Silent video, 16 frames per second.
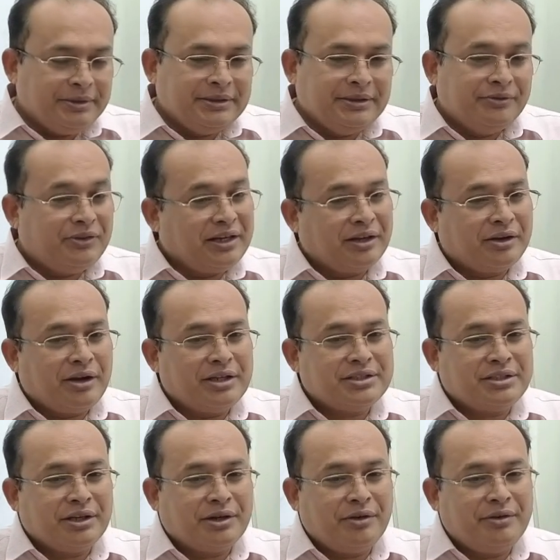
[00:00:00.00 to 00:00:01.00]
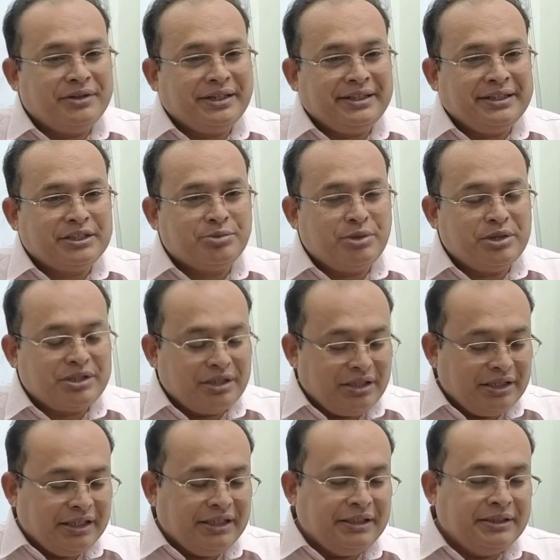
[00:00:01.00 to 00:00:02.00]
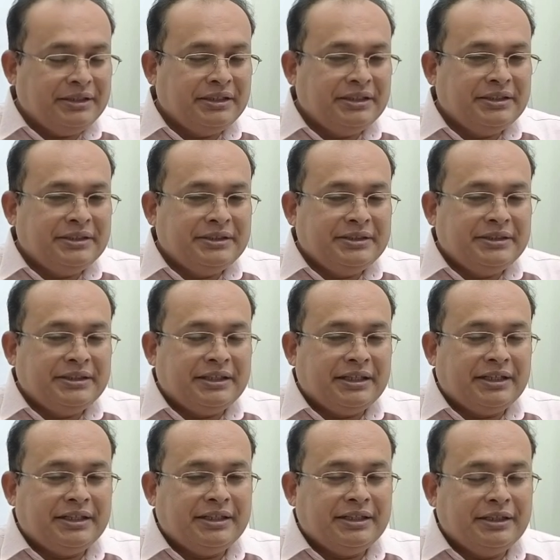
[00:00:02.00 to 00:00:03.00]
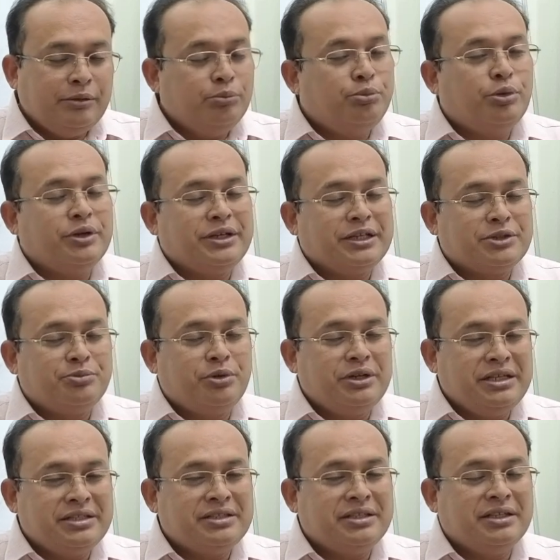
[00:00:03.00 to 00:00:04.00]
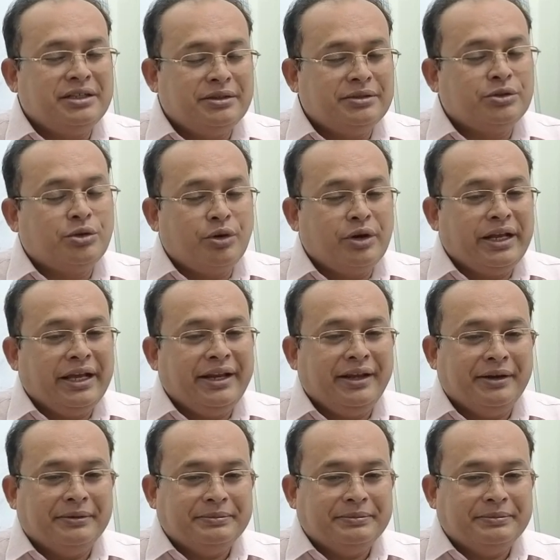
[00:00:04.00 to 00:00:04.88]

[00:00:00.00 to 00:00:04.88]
For a cost accountant especially, import export is a core area.